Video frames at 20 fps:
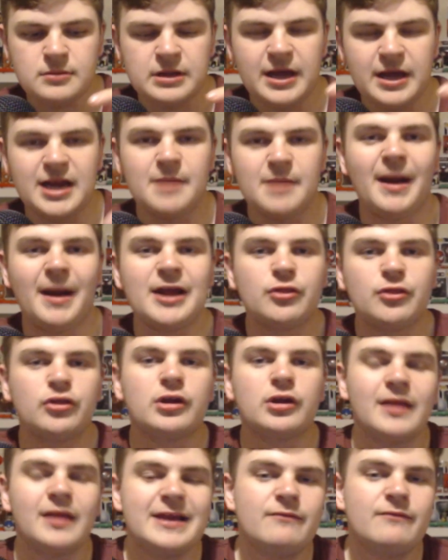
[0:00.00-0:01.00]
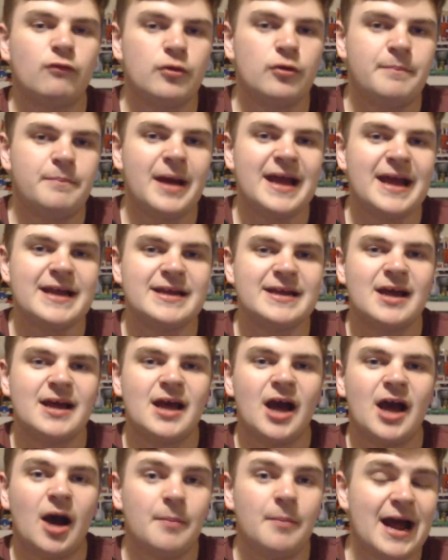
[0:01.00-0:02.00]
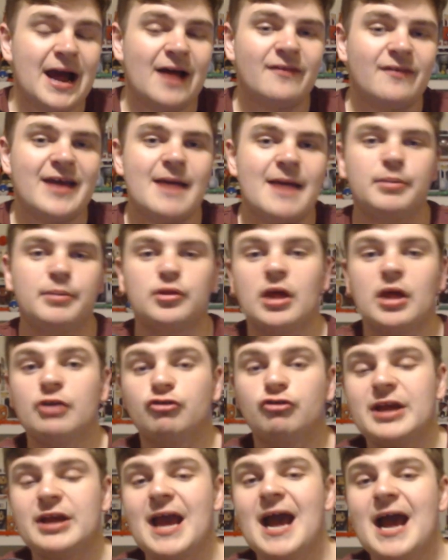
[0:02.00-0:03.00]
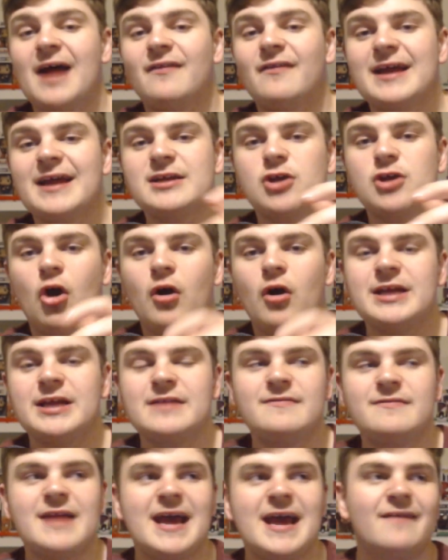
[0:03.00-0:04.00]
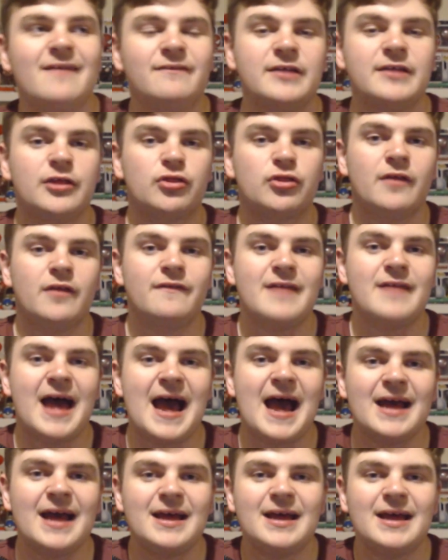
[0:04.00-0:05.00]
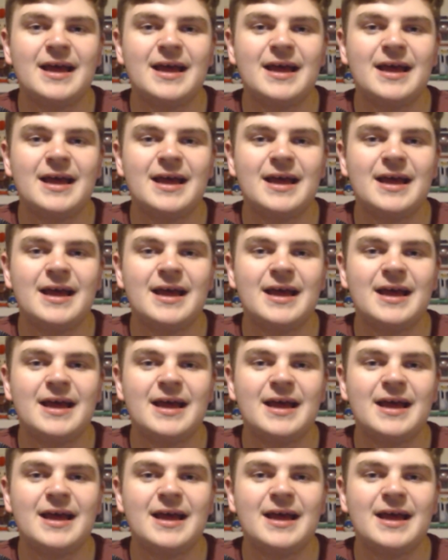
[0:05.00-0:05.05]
And it basically would be about them, potentially how they got in there, this and that.